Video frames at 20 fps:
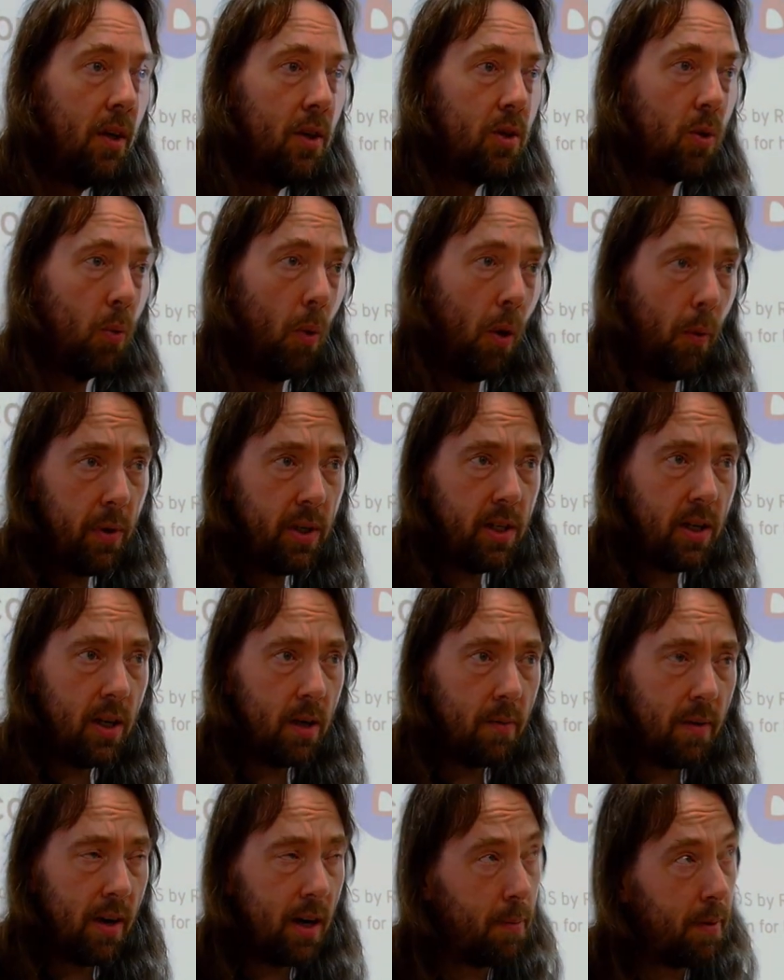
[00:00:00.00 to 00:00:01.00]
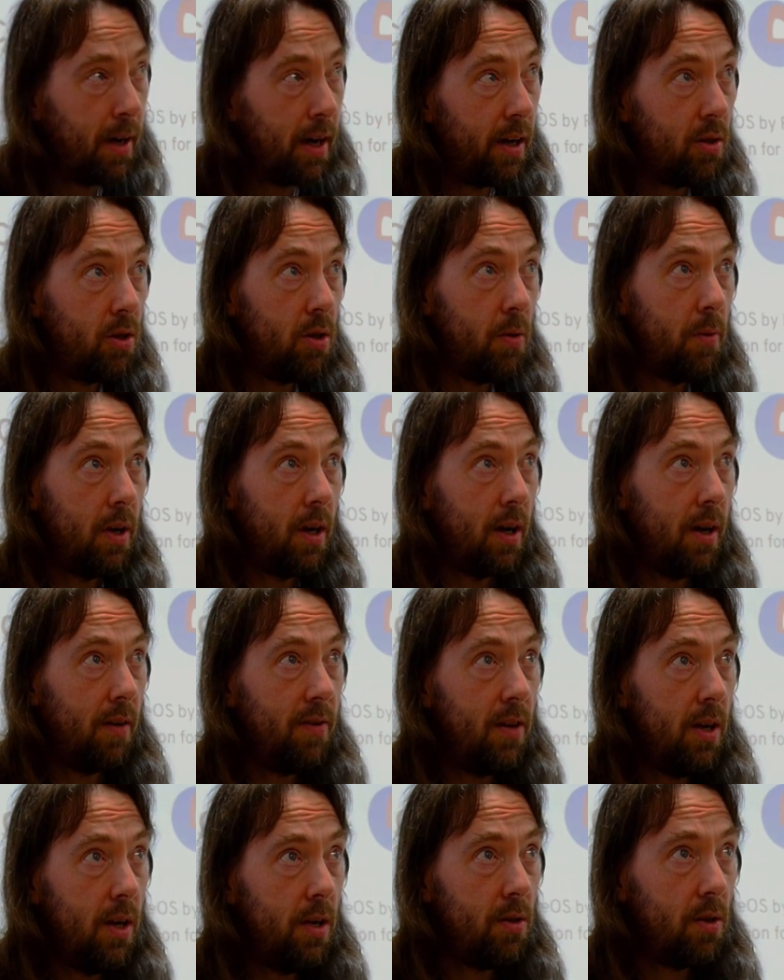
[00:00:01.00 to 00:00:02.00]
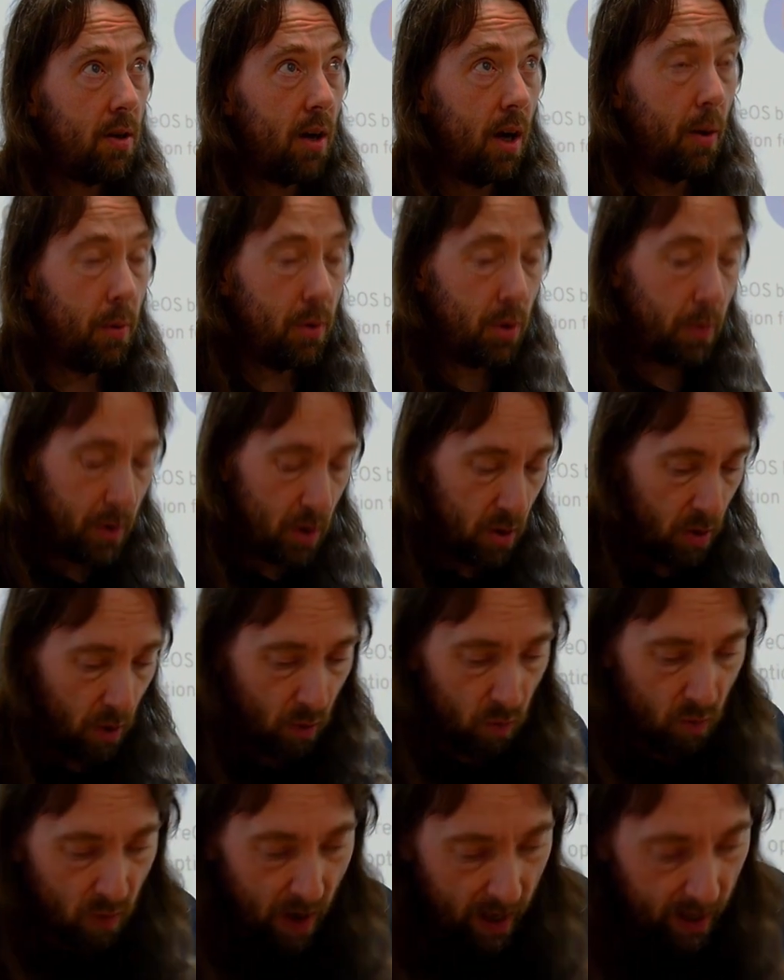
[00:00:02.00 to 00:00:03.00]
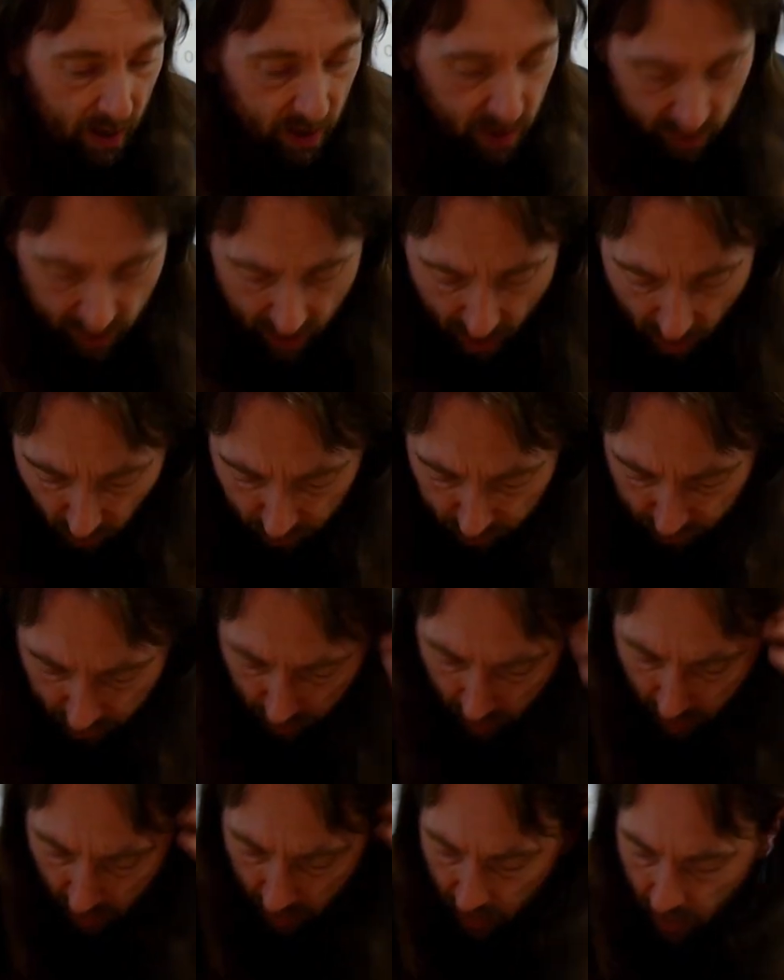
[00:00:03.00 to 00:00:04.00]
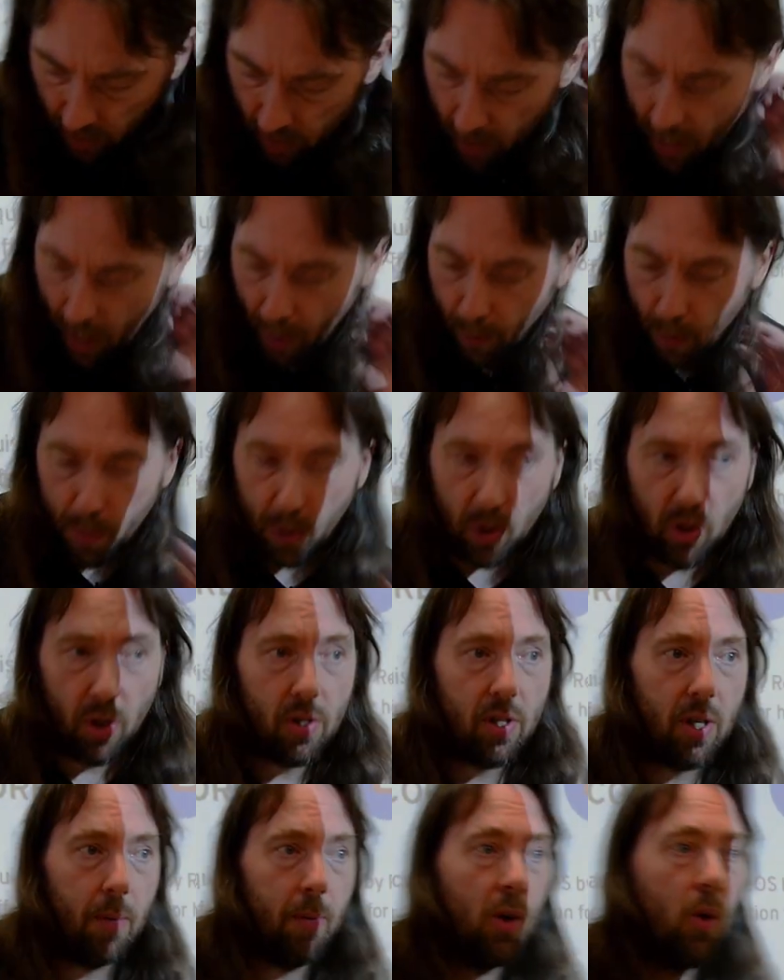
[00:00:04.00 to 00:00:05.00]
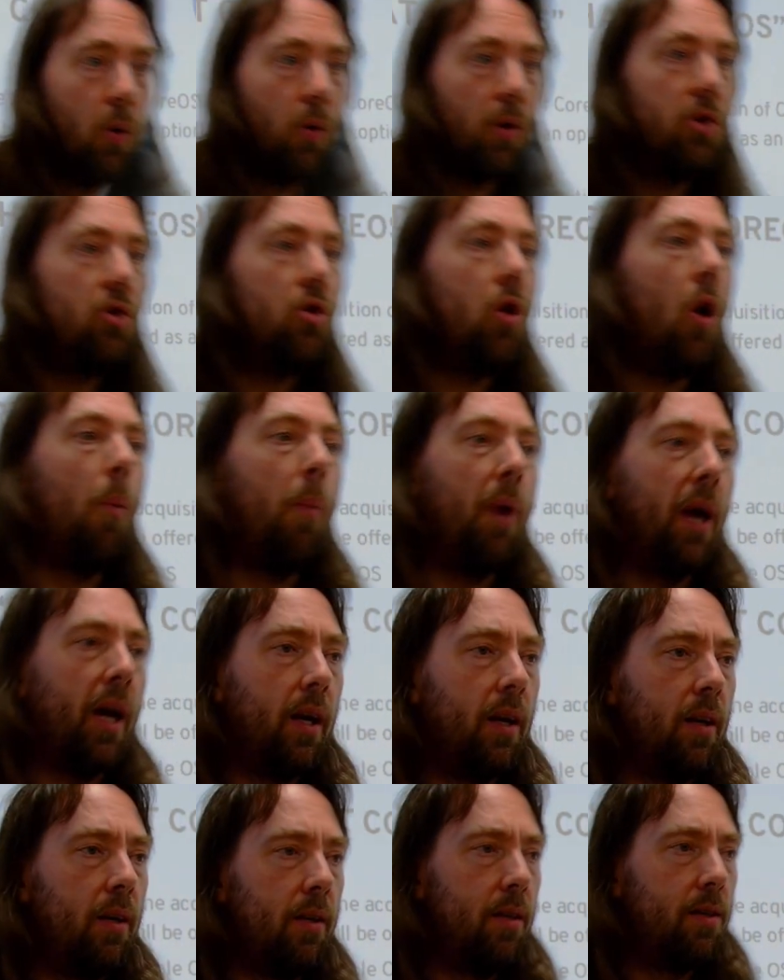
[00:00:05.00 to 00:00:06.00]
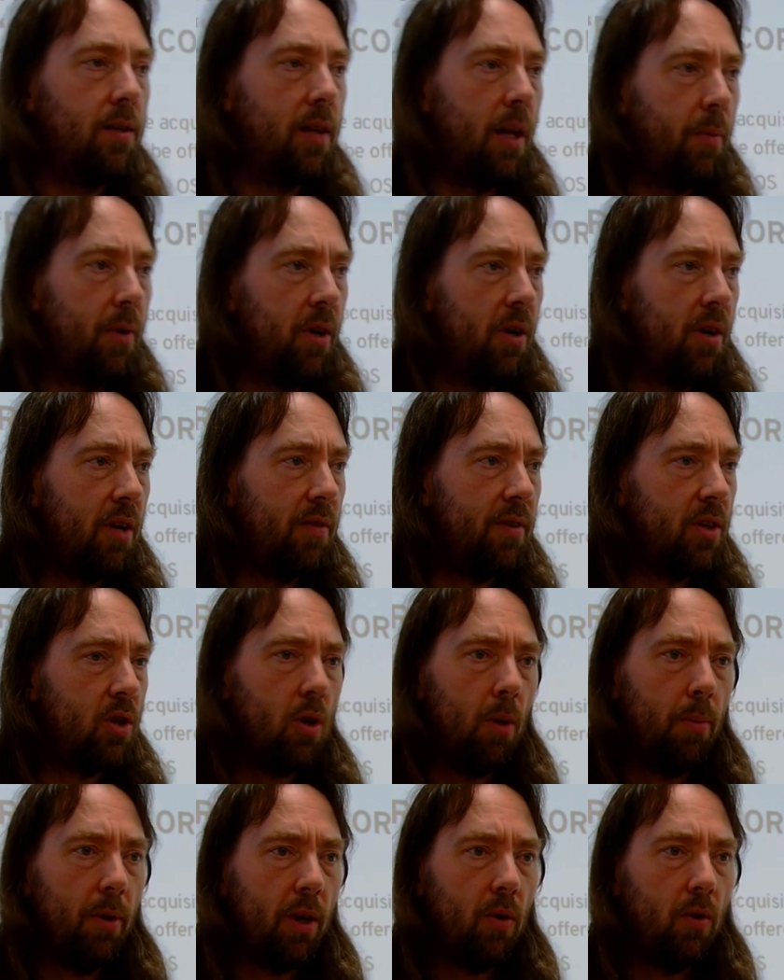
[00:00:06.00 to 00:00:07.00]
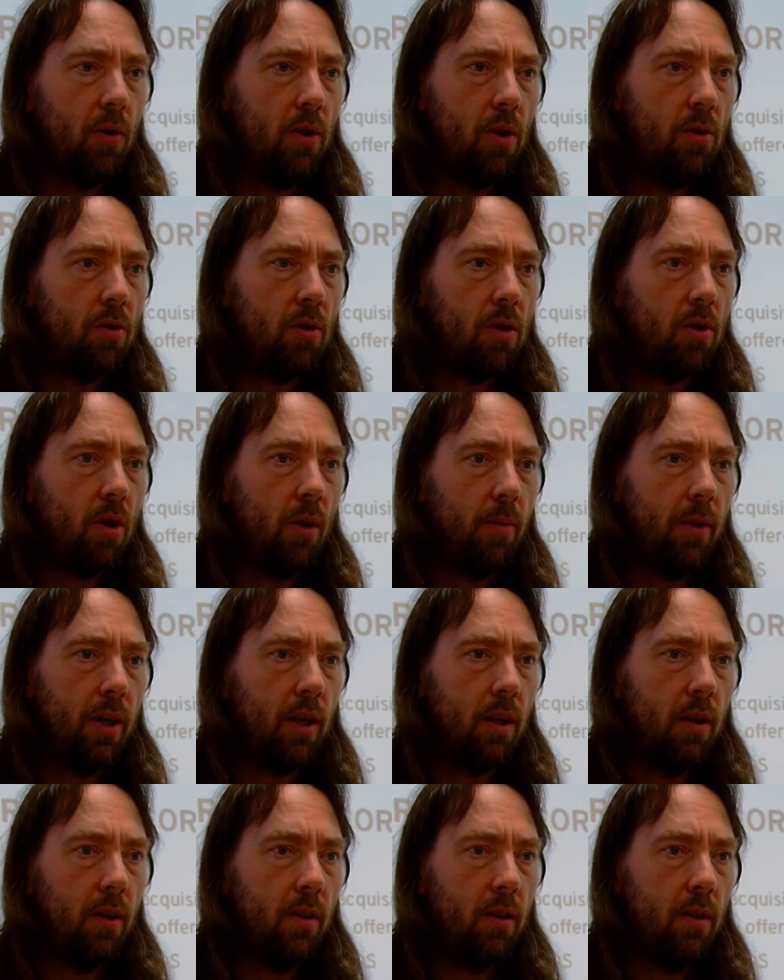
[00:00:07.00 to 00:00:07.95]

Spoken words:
So what we did around about 2.5 years ago was we took RHEL itself and we produced something called Atomic. Has anyone heard of Atomic or used Atomic?